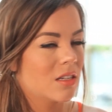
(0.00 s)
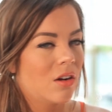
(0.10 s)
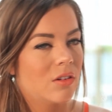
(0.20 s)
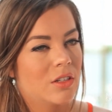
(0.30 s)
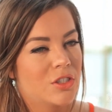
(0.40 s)

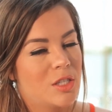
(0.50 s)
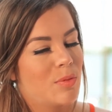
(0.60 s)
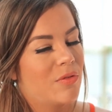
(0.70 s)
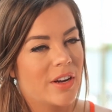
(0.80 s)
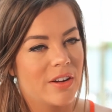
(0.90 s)
So, you know, she's
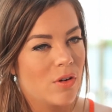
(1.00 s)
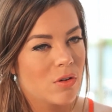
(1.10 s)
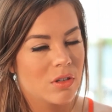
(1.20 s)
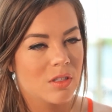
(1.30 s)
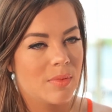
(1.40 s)
been very
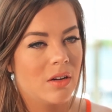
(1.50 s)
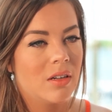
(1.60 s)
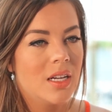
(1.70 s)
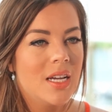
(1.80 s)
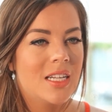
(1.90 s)
vocal
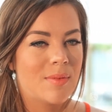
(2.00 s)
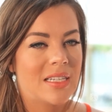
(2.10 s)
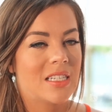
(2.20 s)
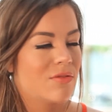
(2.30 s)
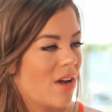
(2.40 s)
about
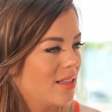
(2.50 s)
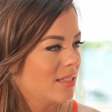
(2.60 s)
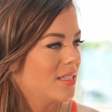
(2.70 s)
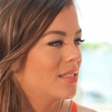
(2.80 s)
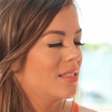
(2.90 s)
domestic
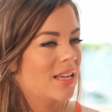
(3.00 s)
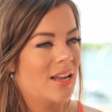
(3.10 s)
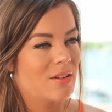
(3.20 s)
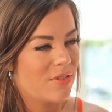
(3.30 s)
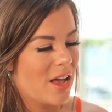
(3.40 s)
violence in the
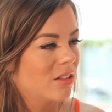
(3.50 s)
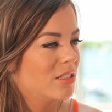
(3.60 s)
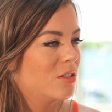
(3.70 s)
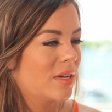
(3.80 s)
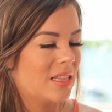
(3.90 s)
NFL
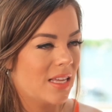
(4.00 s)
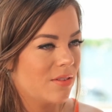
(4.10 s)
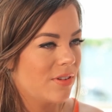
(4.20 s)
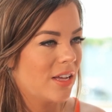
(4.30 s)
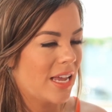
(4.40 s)
and the way the
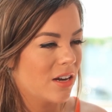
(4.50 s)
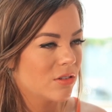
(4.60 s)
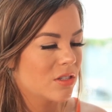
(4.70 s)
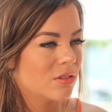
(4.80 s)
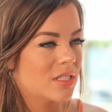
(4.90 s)
NFL
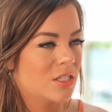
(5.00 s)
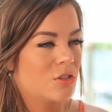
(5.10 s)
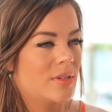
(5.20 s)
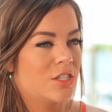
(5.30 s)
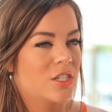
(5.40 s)
handles those
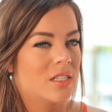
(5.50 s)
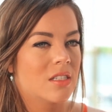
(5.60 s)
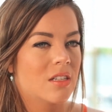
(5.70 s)
situations.